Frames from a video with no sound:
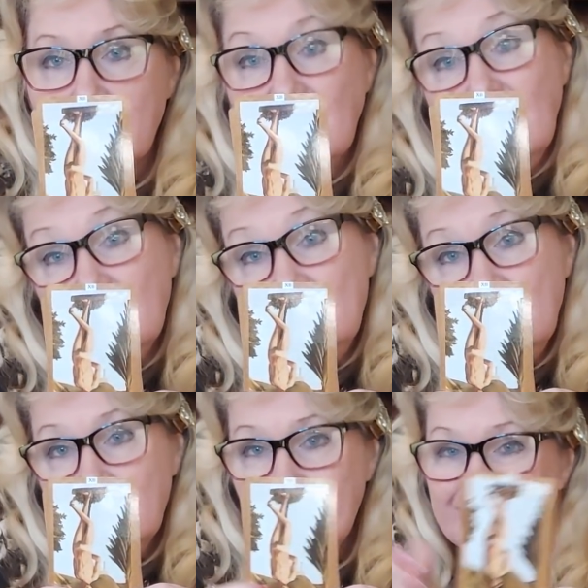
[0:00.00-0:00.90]

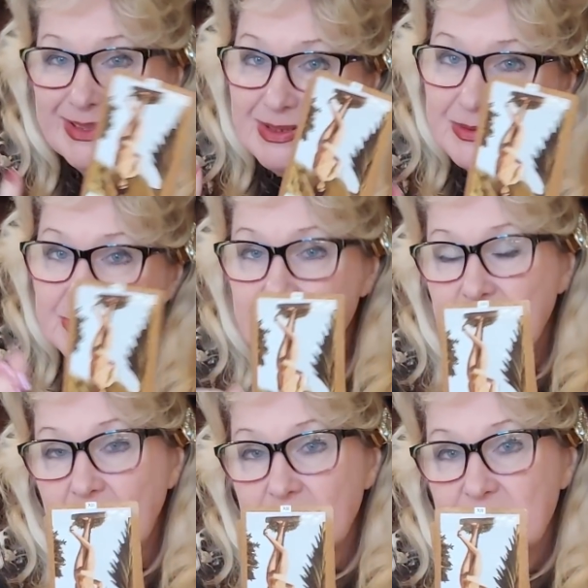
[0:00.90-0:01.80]
Hanging man, who
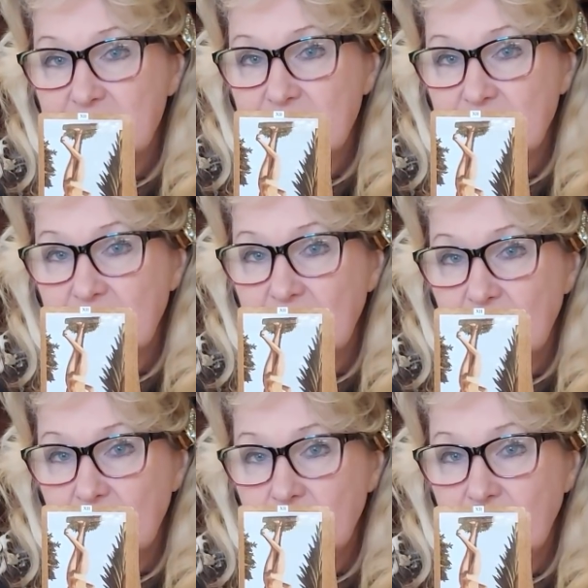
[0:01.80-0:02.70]
knows, you
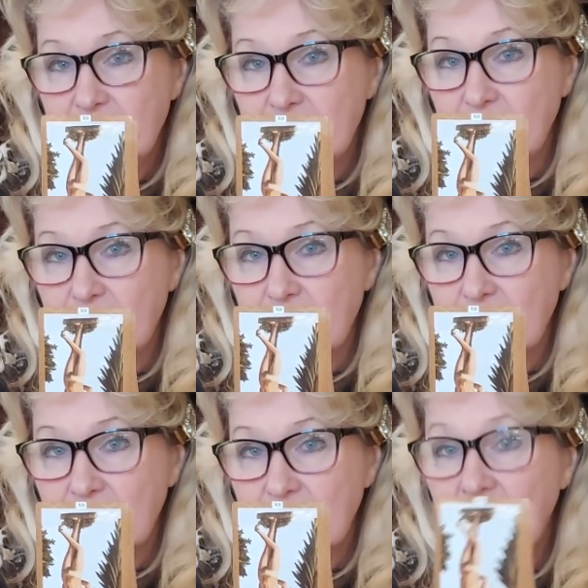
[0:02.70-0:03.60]
know, but
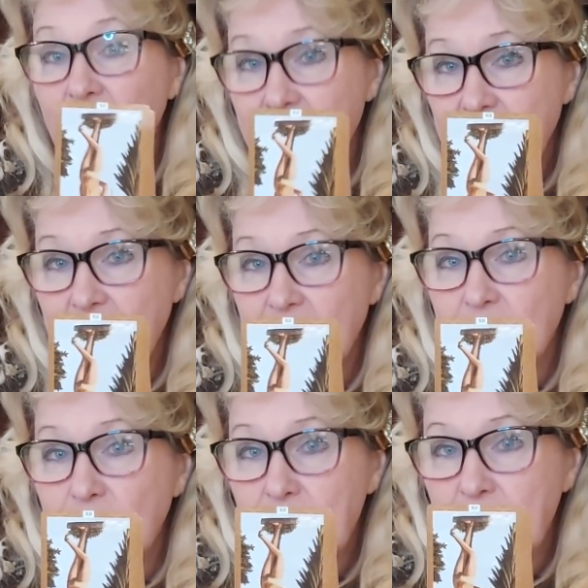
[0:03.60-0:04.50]
hanging,
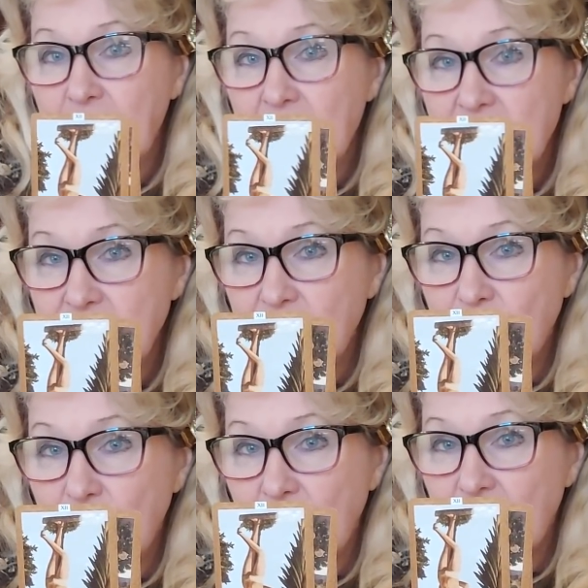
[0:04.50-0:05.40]
it will be easier
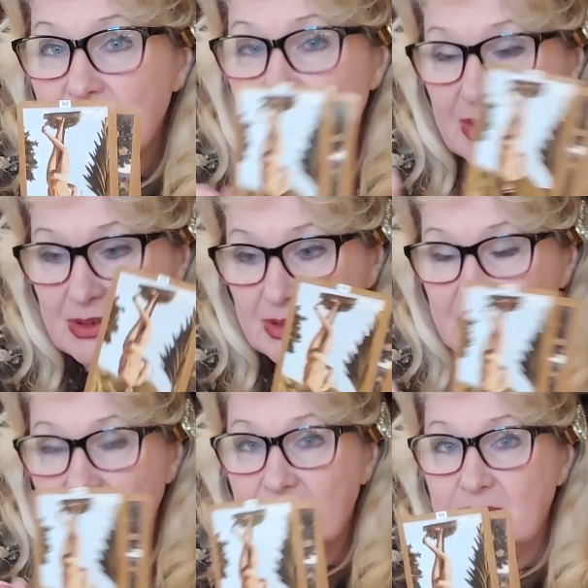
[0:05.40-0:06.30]
for her
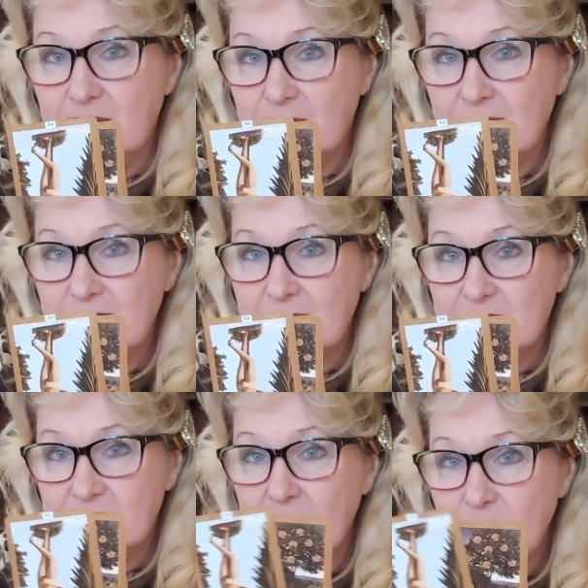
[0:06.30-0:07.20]
than
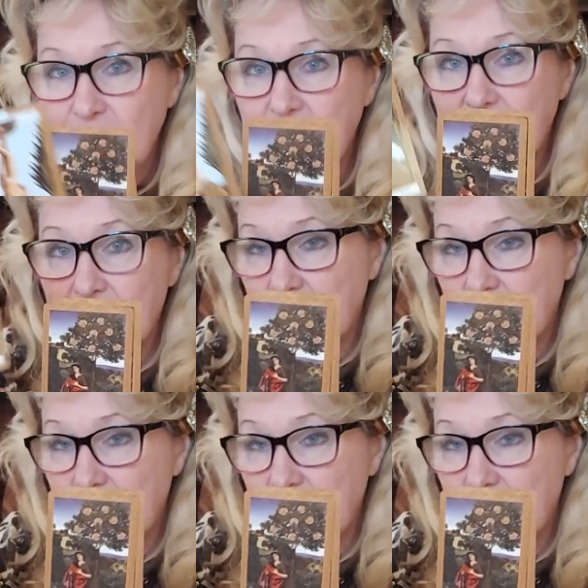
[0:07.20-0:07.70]
jumping.